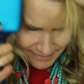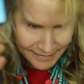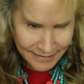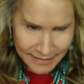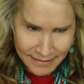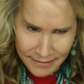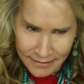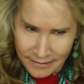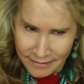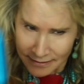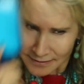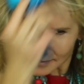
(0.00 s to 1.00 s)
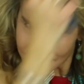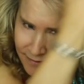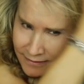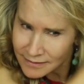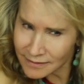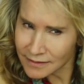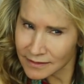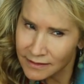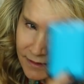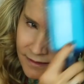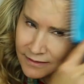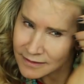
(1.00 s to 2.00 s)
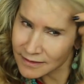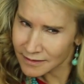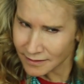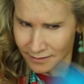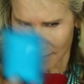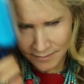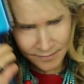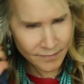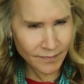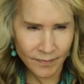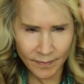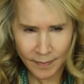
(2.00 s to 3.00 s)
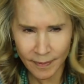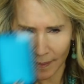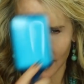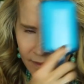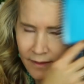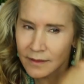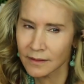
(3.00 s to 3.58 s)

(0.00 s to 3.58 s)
[no speech]